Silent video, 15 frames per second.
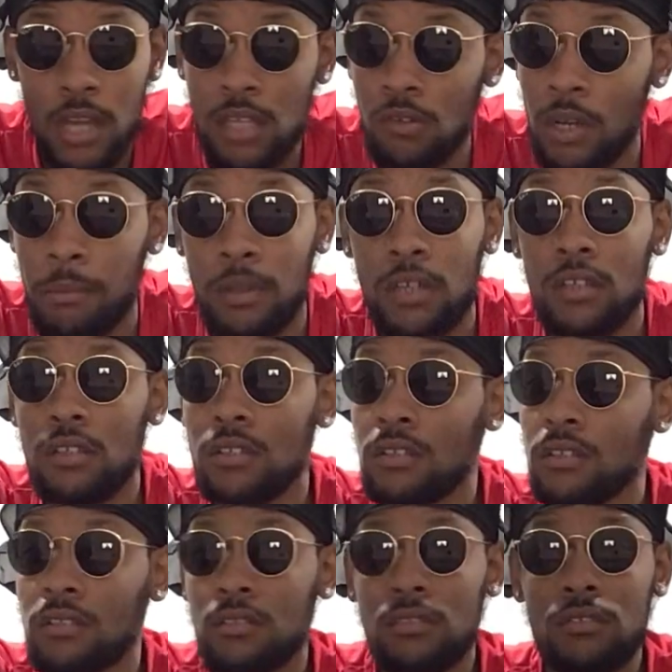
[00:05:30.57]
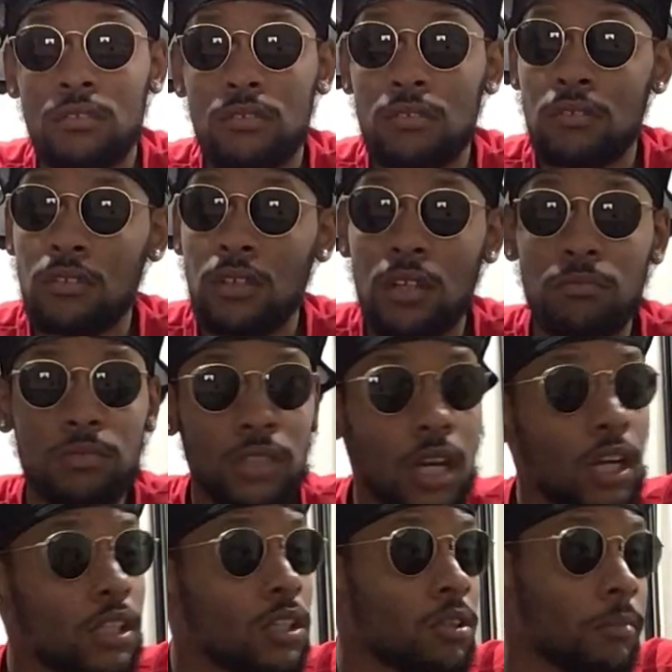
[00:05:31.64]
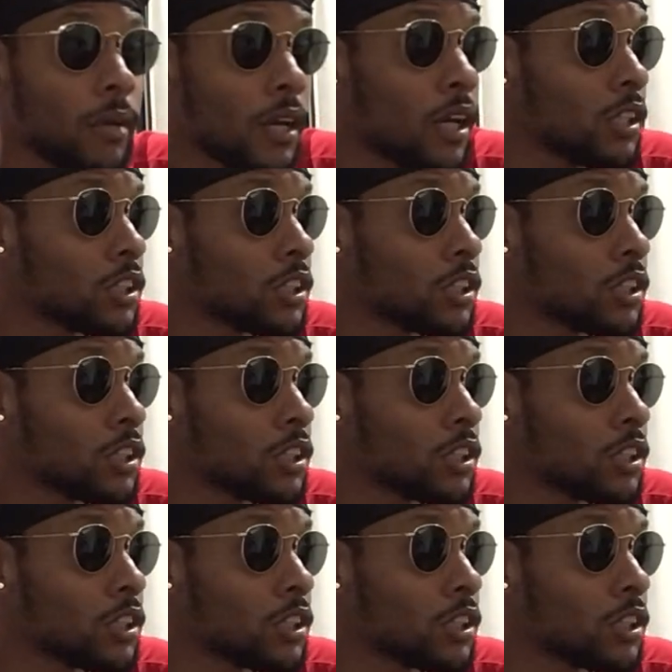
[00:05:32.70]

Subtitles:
You hear me? I'm telling you, man.